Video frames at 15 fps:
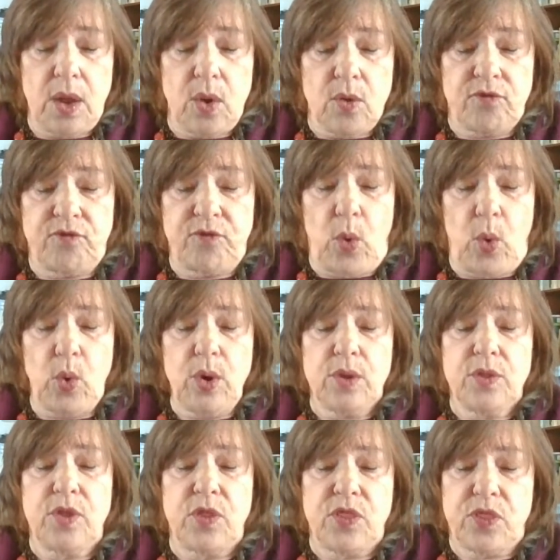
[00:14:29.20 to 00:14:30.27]
For
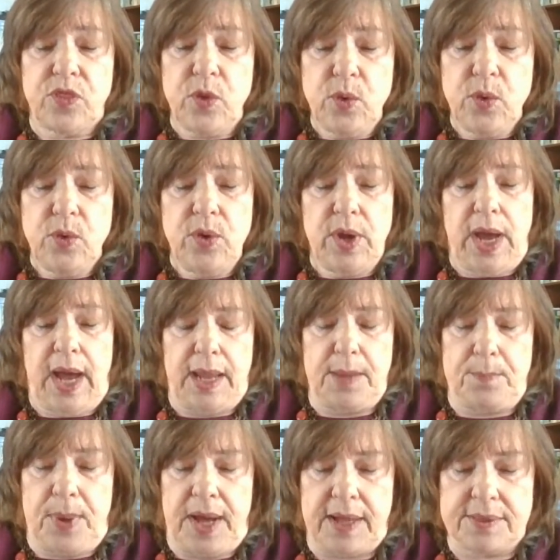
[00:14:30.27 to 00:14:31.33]
the 3rd
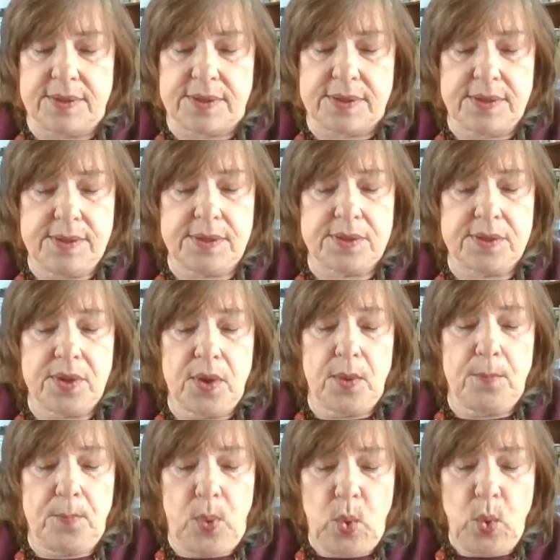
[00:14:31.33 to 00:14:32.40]
hypothesis,
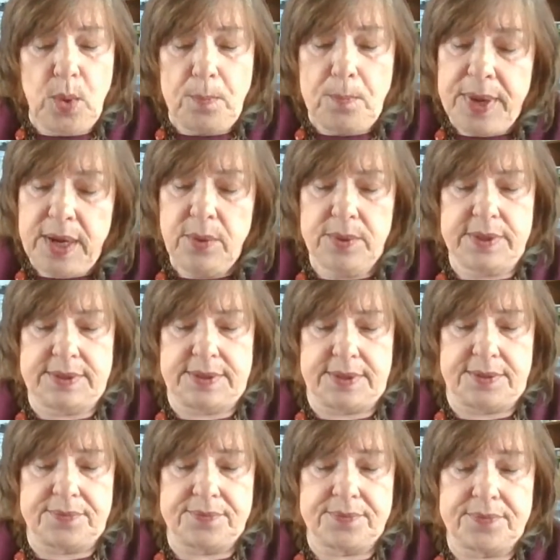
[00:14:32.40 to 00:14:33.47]
poor parenting,
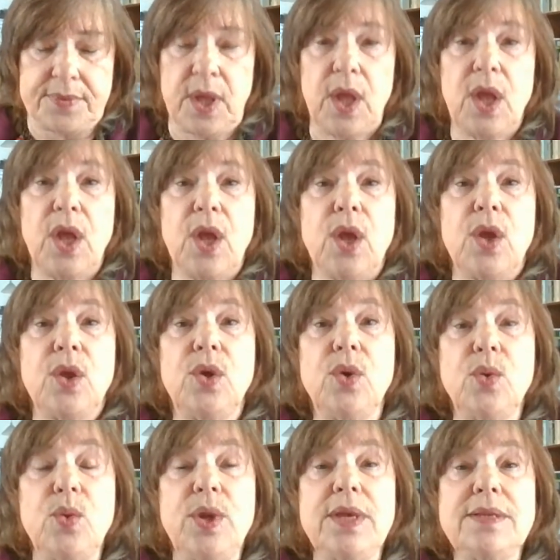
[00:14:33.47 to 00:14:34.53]

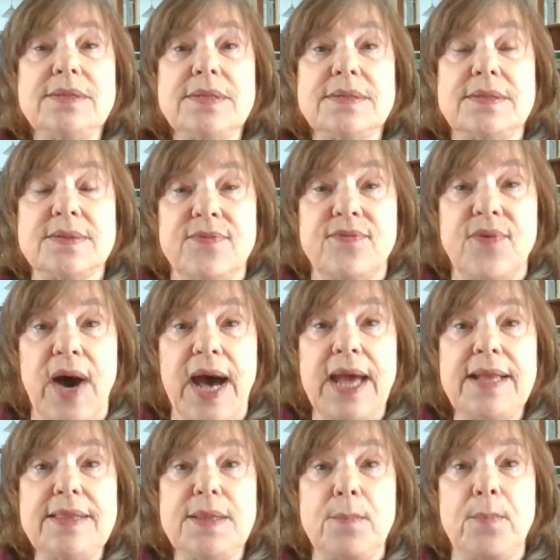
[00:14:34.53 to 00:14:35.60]
you need to
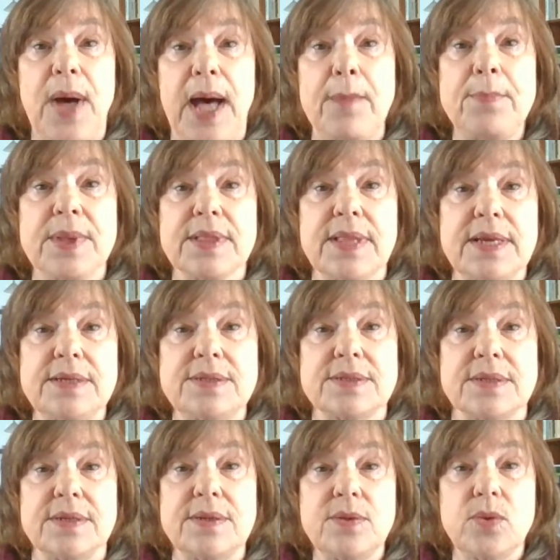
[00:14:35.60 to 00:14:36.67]
divide the
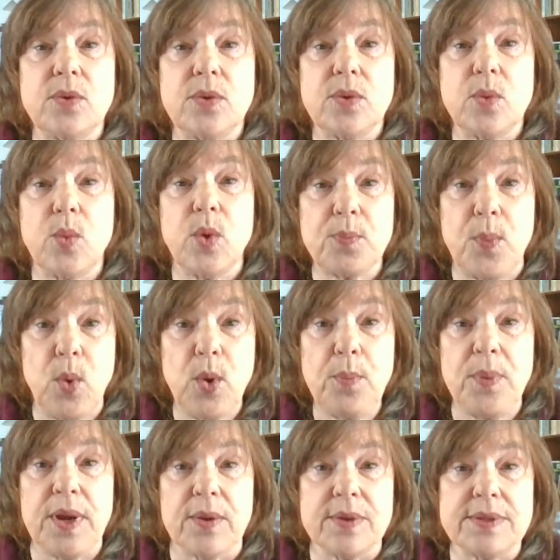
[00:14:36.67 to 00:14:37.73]
population with poor
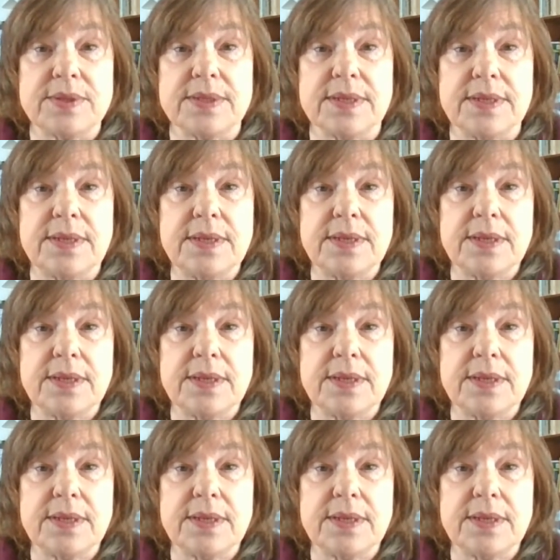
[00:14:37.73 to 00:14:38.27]
parenting